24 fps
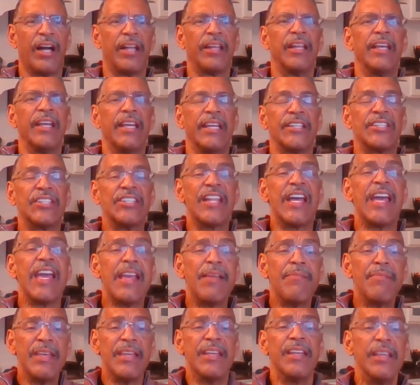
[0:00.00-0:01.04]
His name
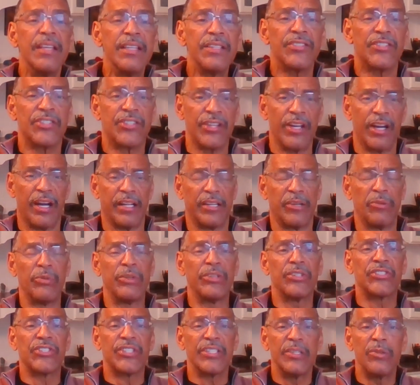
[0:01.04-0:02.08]
is John, and we'll
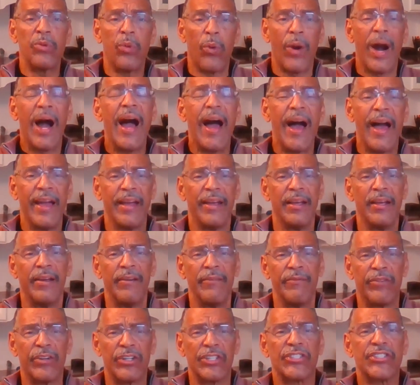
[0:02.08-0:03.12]
see why.
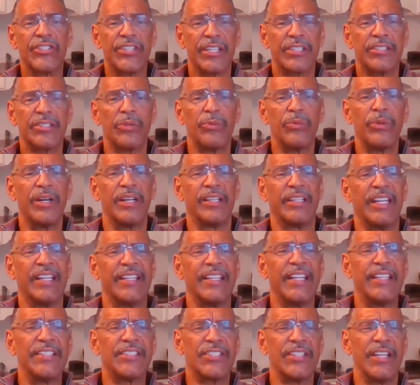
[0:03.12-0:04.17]
Verse 61, and they
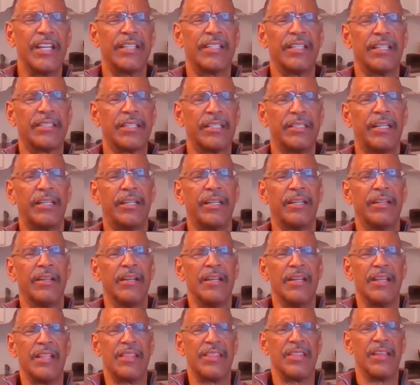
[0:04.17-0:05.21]
said unto her,
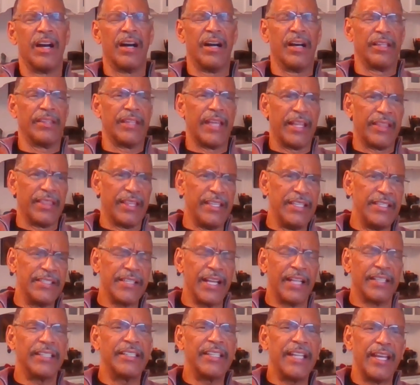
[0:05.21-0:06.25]
now these are
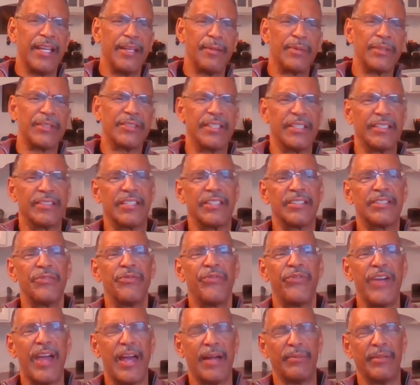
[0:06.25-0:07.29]
the neighbors, this is the
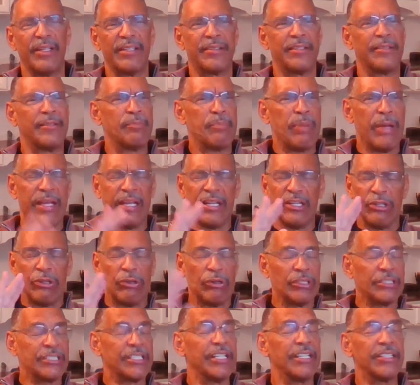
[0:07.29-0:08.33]
family, paying no
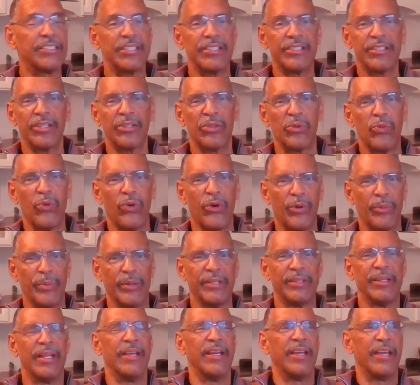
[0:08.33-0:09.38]
attention to the woman
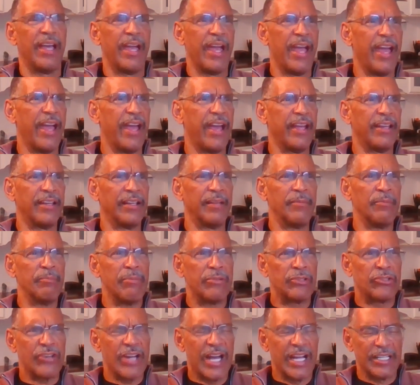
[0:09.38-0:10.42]
and
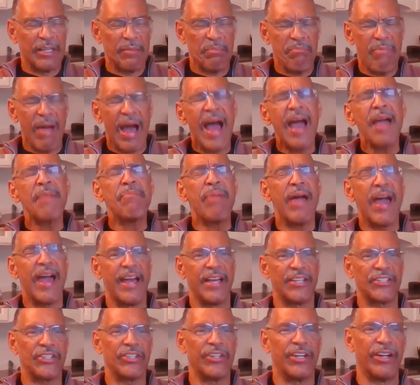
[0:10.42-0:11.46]
trying to
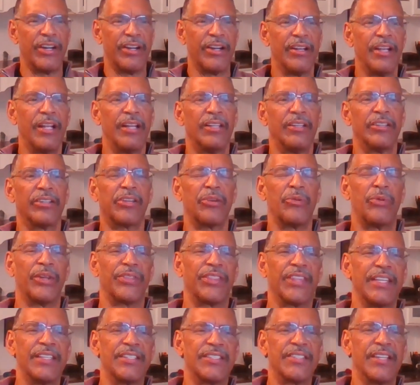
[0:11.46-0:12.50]
bypass her. Look at what they
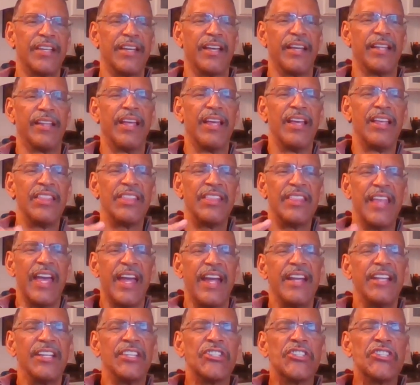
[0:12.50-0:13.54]
said. There
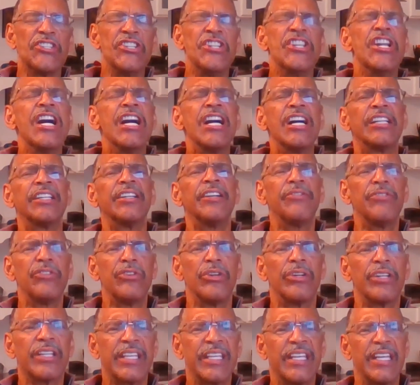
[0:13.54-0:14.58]
is none of
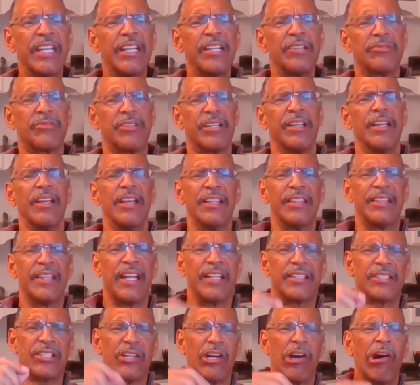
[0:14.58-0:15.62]
your kindred that's
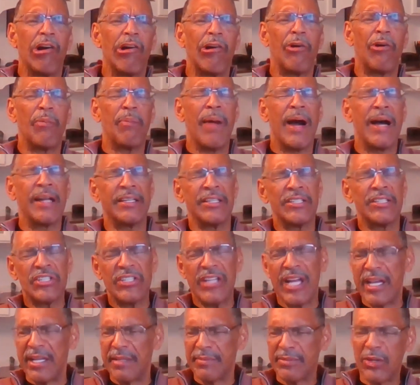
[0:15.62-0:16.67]
called by this
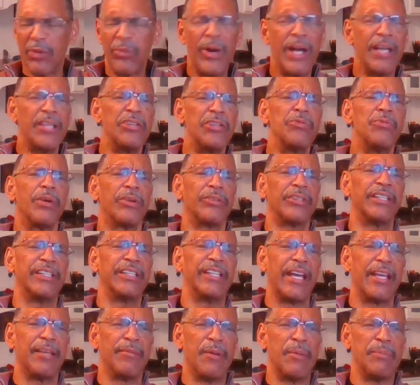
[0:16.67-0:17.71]
name. So why you want to
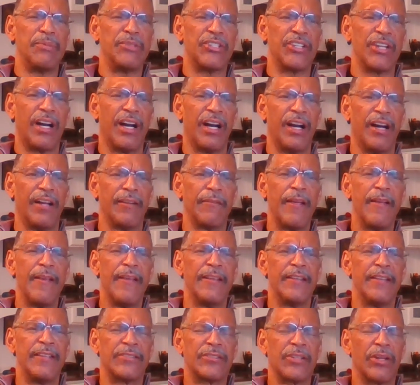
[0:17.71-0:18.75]
name him John?
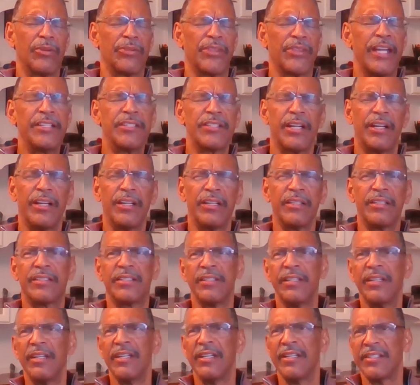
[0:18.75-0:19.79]
So they turned to
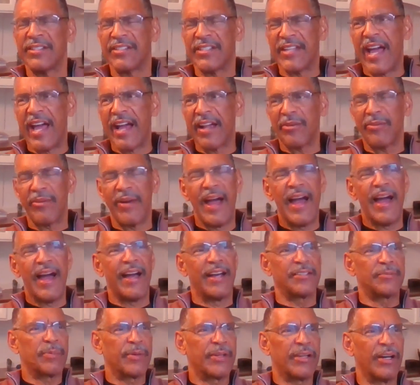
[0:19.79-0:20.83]
Zacharias
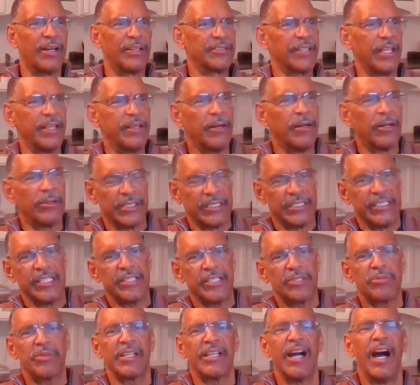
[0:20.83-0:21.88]
because they're going to
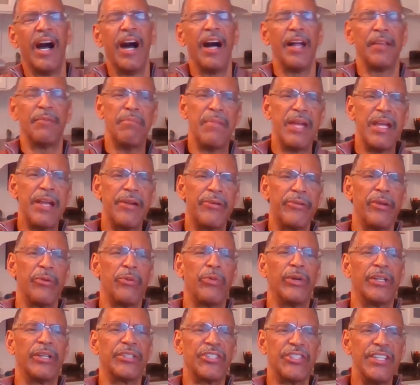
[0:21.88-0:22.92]
disregard Mary and
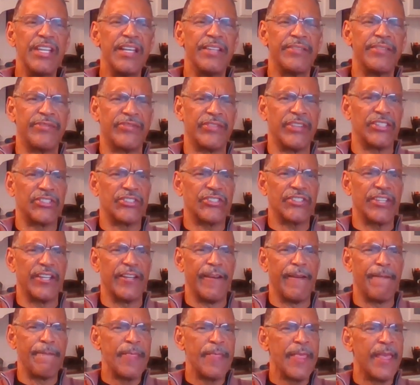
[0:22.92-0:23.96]
what she has just said.
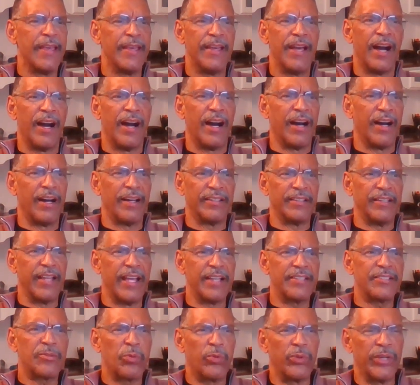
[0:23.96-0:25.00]

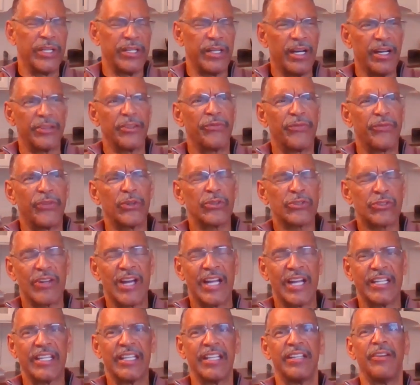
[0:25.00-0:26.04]
That's when other folks try to
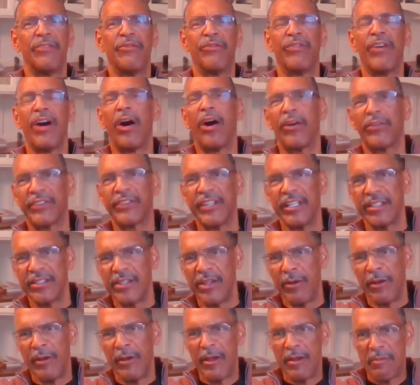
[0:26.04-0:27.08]
get involved in your
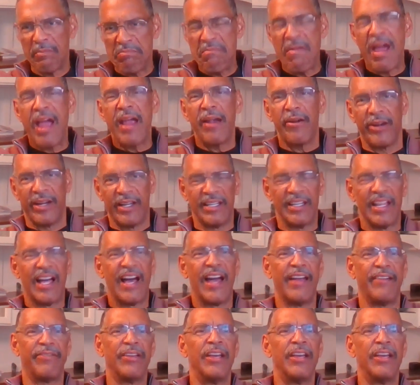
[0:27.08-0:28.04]
married life.